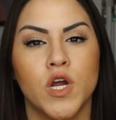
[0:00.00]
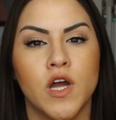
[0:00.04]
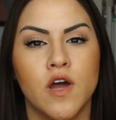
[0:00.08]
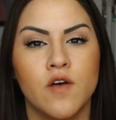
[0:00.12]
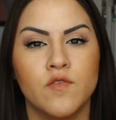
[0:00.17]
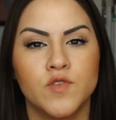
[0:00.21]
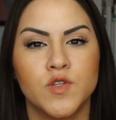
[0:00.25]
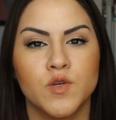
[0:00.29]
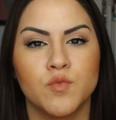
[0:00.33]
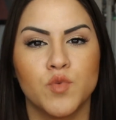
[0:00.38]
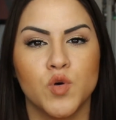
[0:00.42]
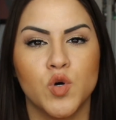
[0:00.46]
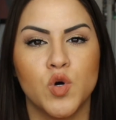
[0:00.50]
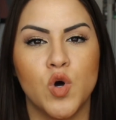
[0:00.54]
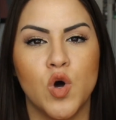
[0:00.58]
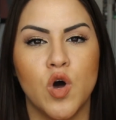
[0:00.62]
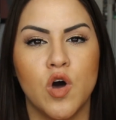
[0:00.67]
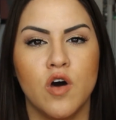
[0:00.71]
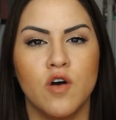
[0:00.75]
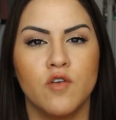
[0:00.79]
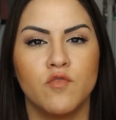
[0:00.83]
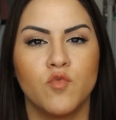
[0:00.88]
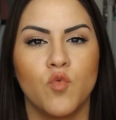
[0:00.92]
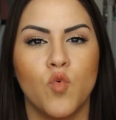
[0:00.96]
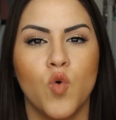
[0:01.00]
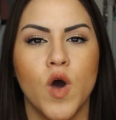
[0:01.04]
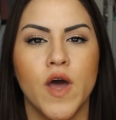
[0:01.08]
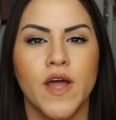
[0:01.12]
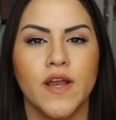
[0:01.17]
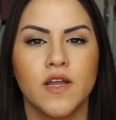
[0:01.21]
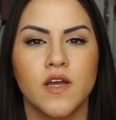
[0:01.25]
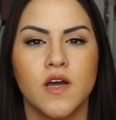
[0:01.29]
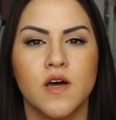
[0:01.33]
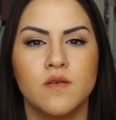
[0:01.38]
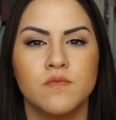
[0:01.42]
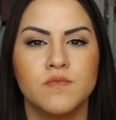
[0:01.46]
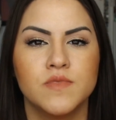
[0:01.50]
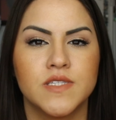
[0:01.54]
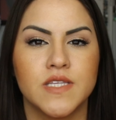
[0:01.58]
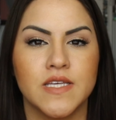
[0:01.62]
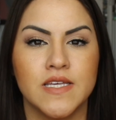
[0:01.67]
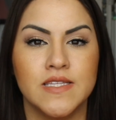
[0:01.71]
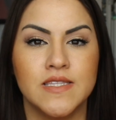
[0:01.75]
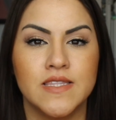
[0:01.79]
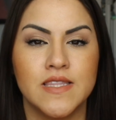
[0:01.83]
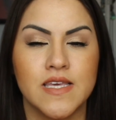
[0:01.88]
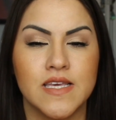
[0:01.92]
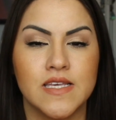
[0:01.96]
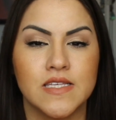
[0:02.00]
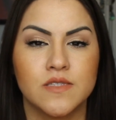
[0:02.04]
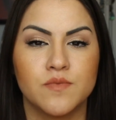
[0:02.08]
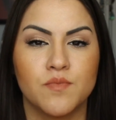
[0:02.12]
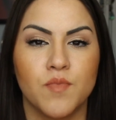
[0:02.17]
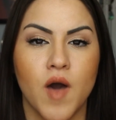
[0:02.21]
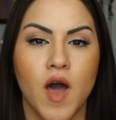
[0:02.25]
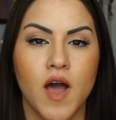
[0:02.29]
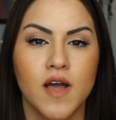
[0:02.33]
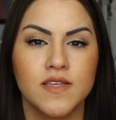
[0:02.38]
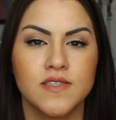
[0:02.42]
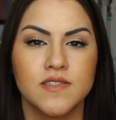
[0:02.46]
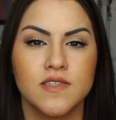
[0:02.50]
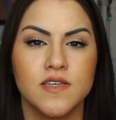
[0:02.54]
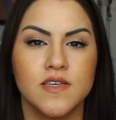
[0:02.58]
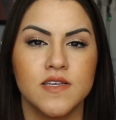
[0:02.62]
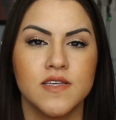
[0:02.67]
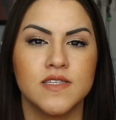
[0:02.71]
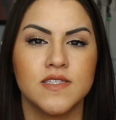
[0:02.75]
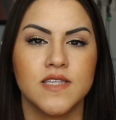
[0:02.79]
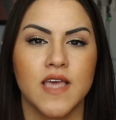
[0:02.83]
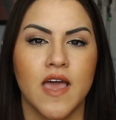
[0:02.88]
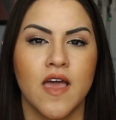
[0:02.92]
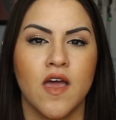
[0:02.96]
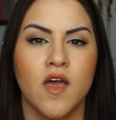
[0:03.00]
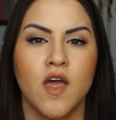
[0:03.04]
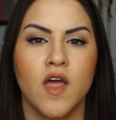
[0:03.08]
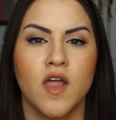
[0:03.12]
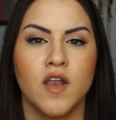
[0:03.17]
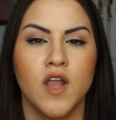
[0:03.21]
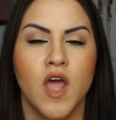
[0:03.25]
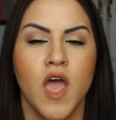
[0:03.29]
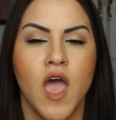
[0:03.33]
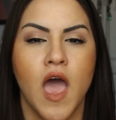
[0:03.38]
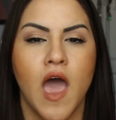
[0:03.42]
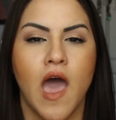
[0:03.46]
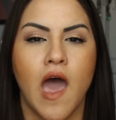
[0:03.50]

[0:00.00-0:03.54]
comfortable of what comes in these boxes and